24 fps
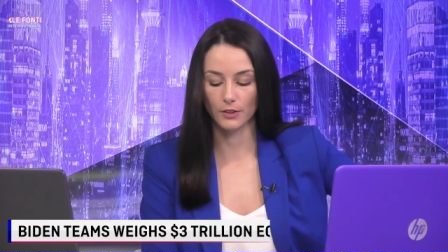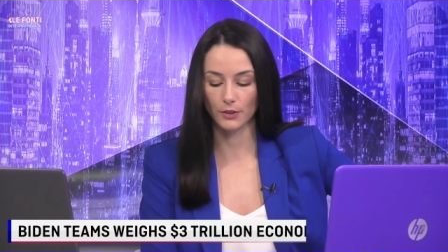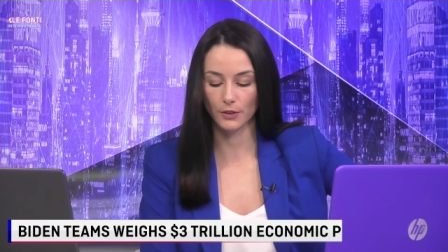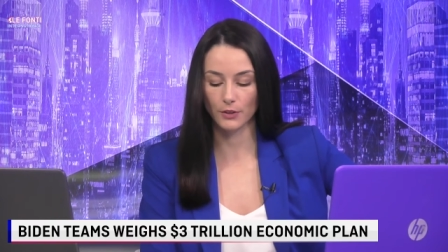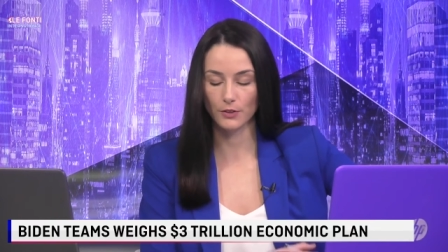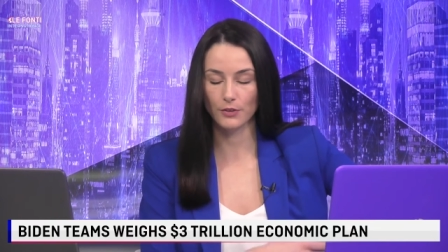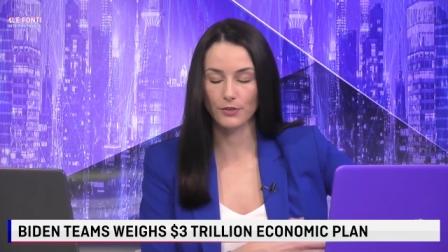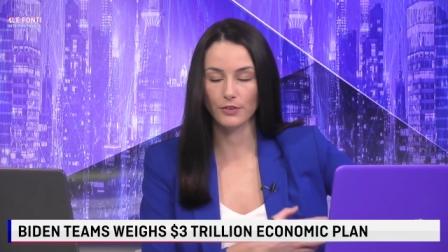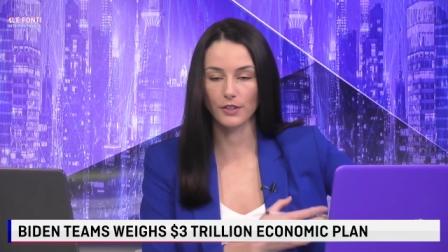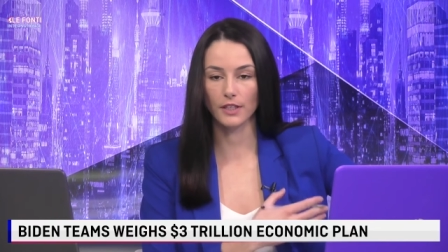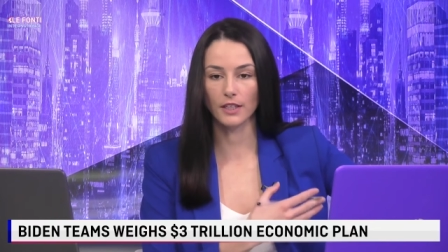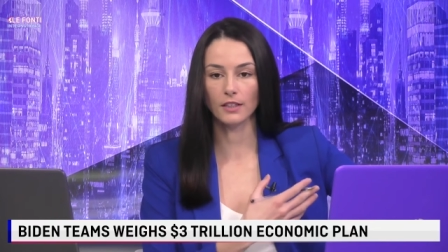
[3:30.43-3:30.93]
Do
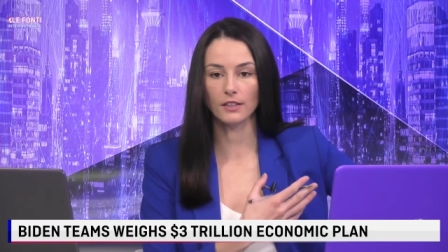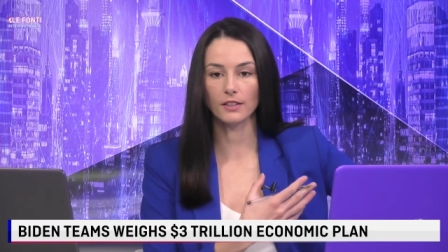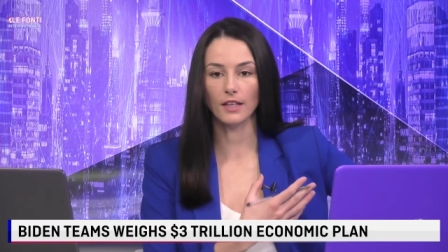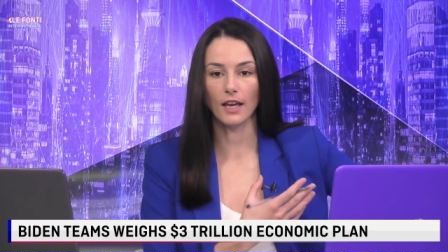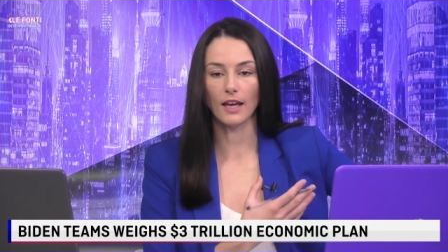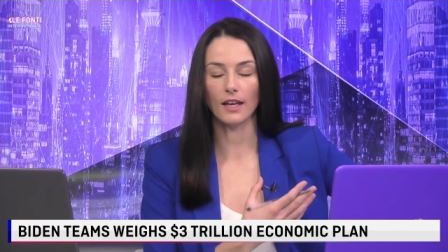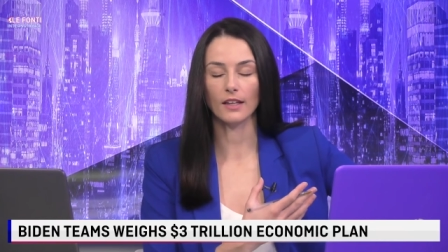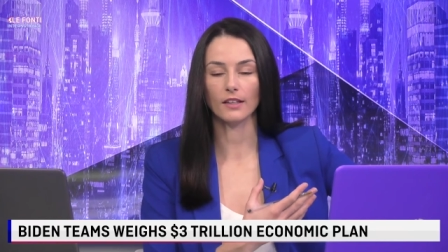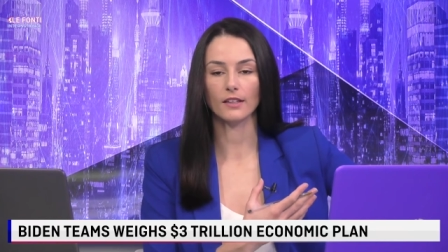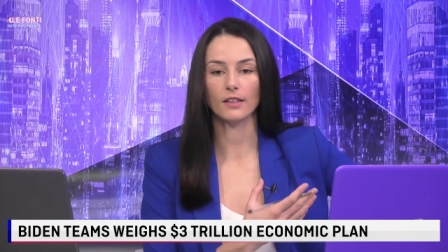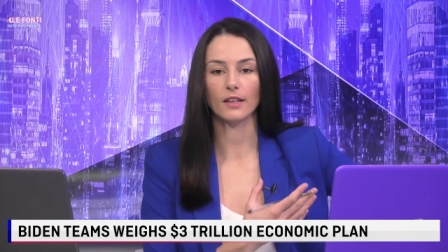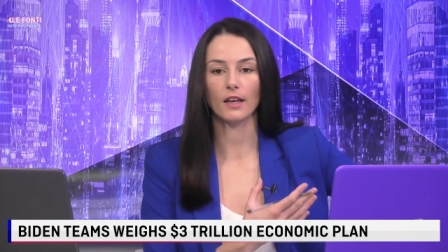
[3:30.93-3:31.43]
you think
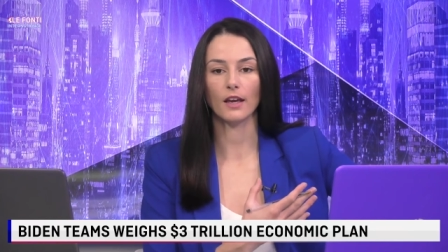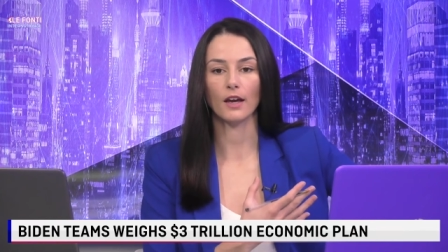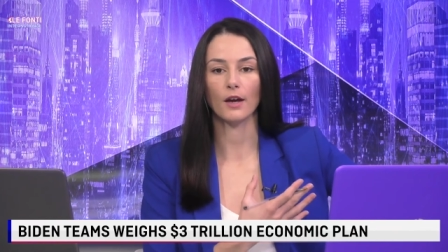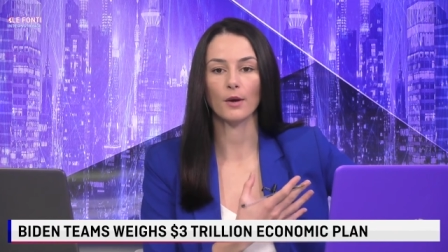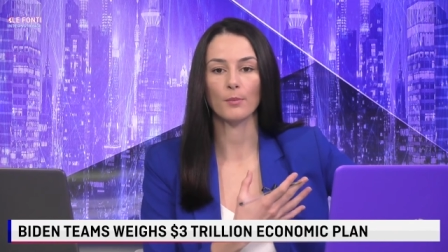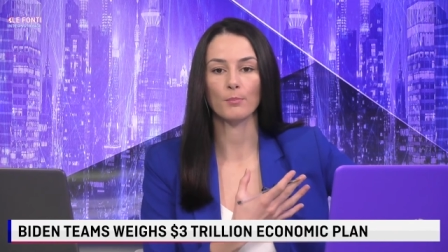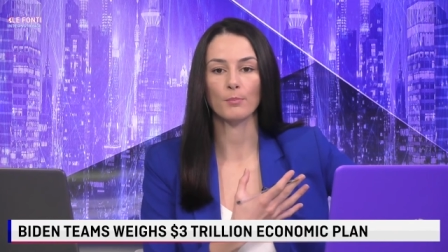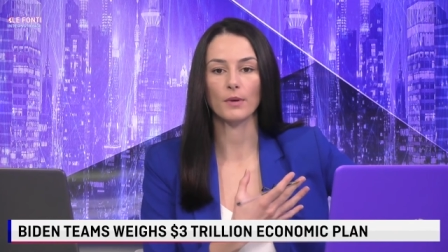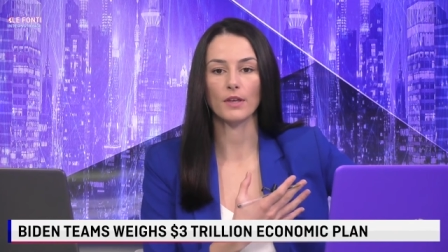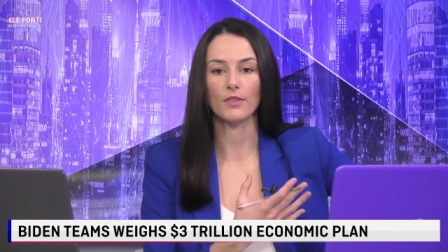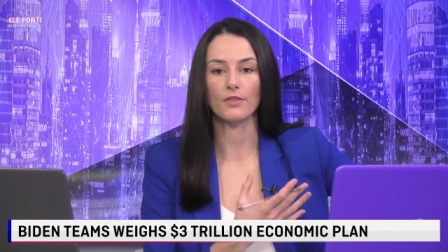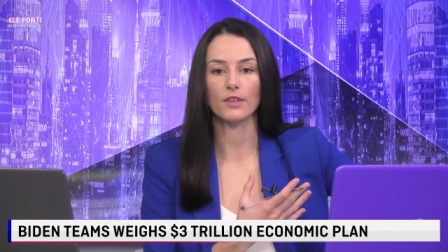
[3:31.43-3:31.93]
that
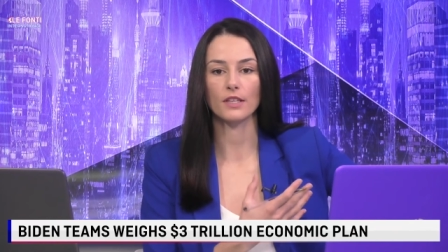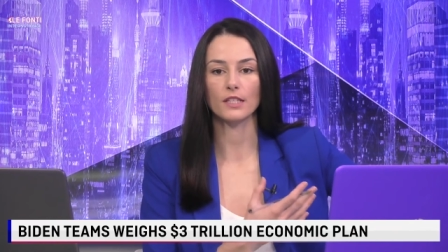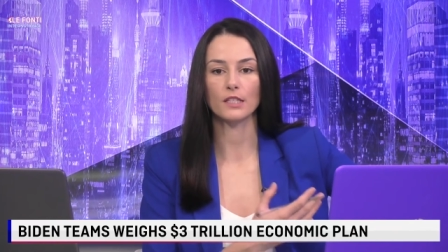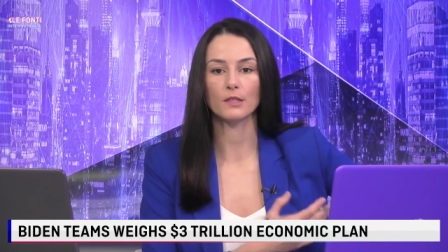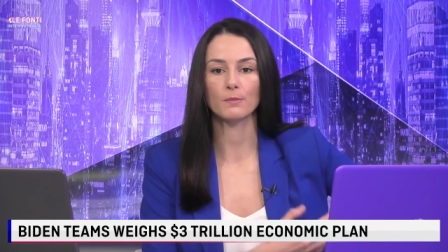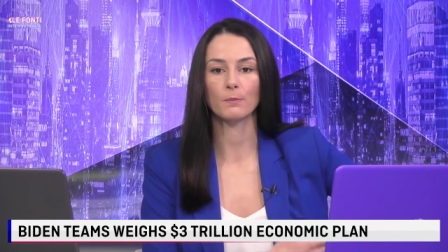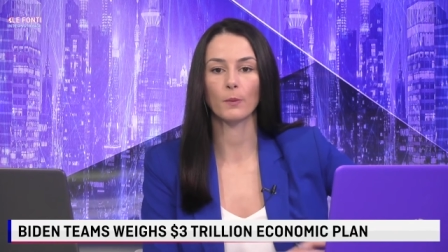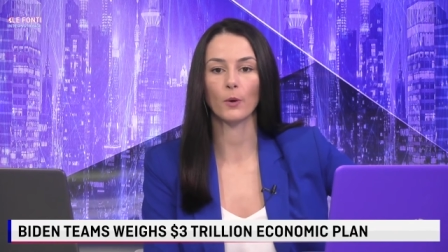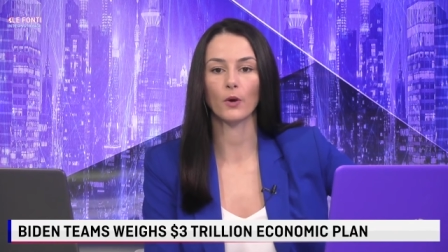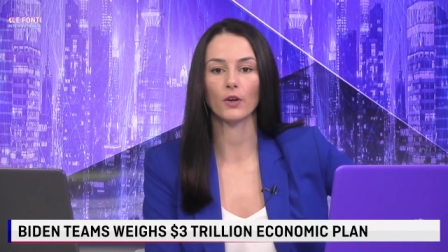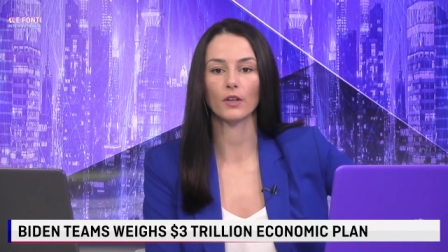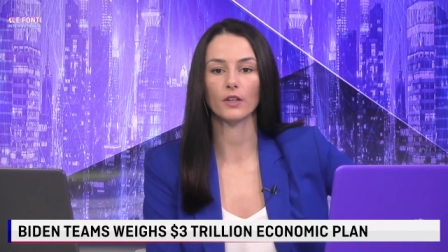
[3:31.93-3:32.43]
um, at
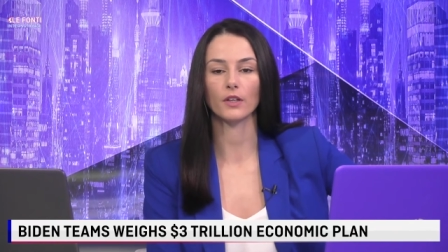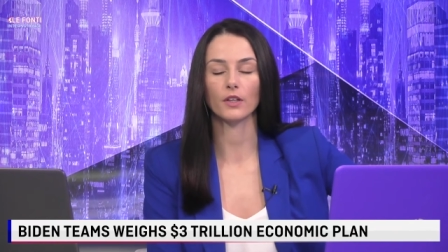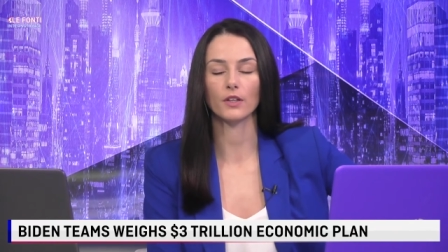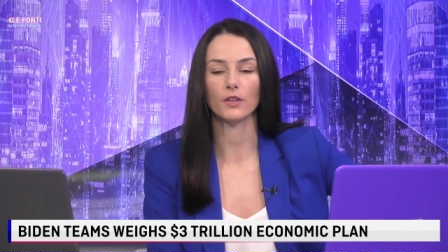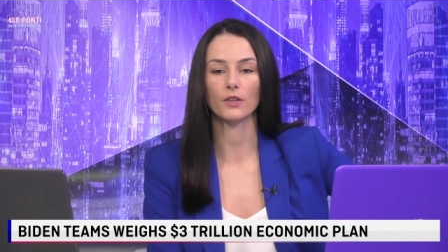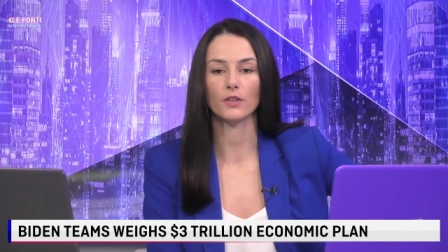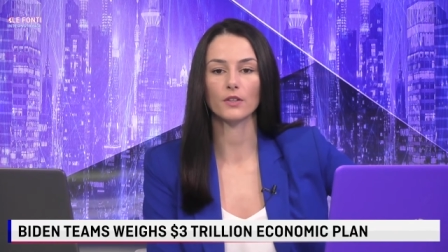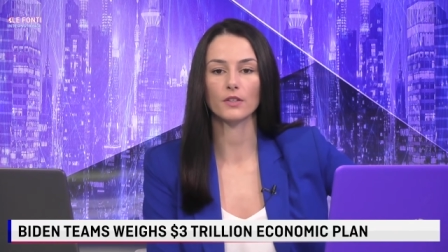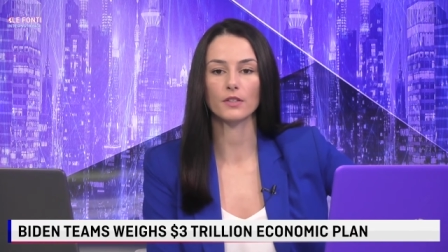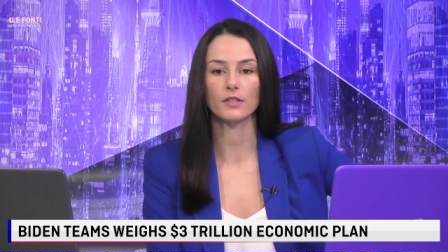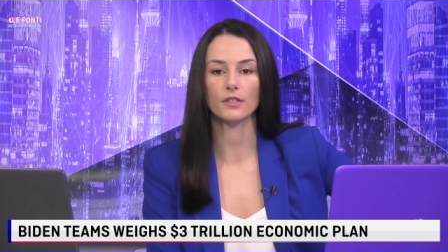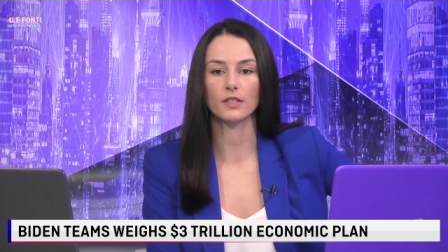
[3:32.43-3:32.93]
this point the
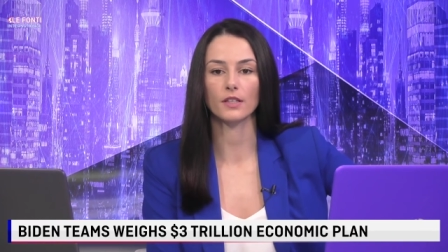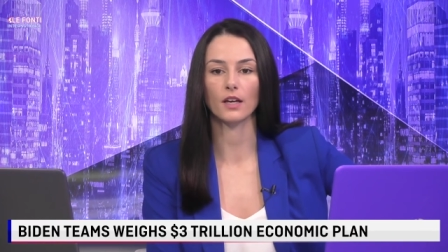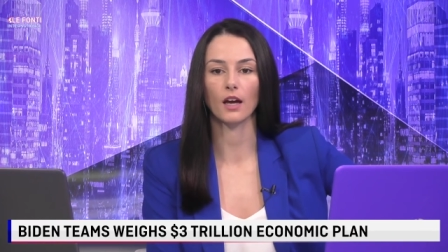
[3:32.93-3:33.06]
U.S.